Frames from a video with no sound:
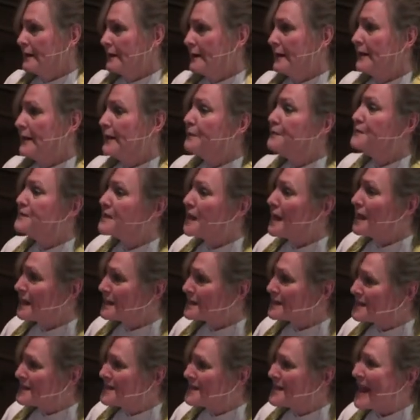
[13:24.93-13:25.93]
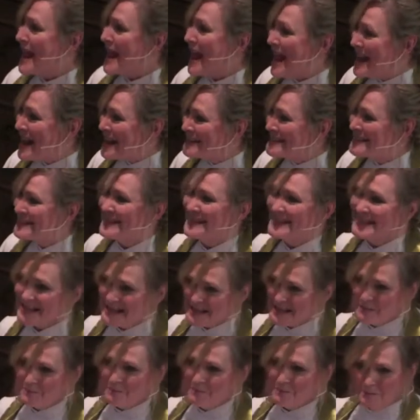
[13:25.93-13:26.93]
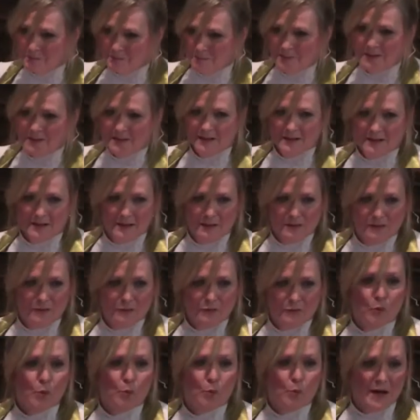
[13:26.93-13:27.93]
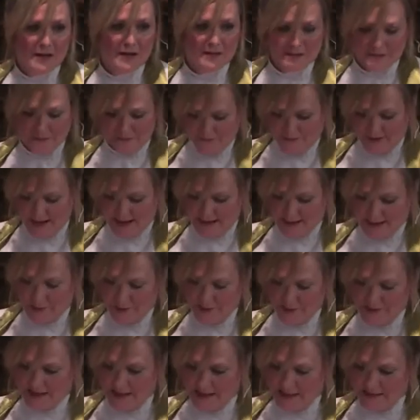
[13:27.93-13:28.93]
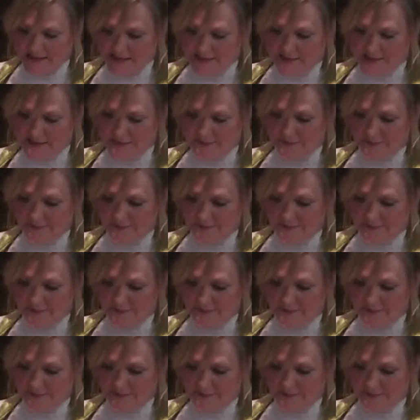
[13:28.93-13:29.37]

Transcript: gives us the antonym for what defiles us.